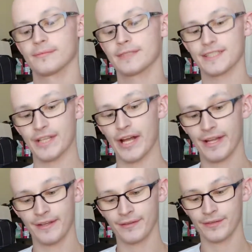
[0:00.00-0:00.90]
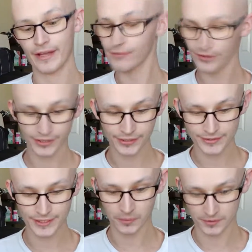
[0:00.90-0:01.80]
today. Everything you
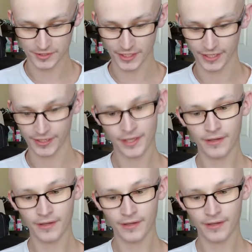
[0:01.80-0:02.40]
see here was today.